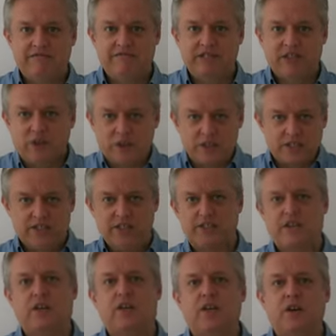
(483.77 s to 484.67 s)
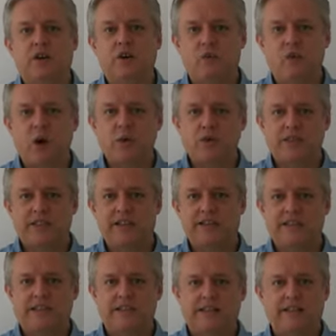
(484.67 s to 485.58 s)
So this is a quote
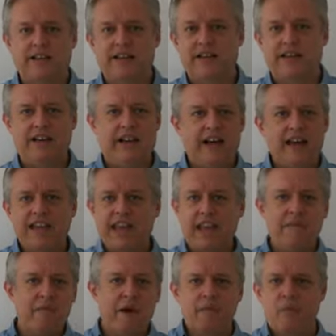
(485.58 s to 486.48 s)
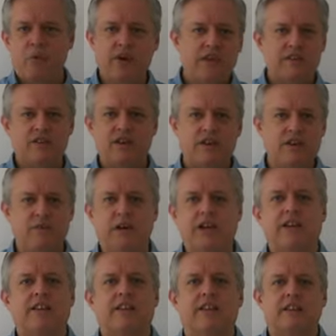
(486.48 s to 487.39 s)
that I came up with during
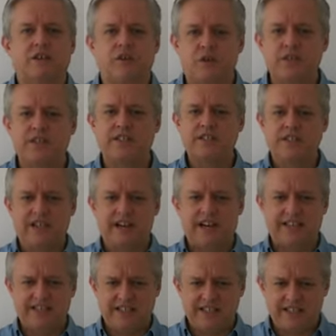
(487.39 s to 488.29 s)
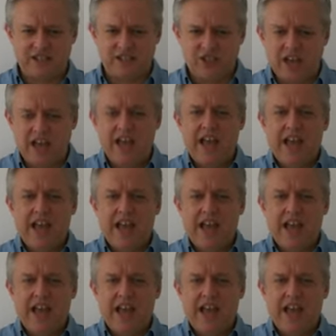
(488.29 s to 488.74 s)
one of the courses that I teach,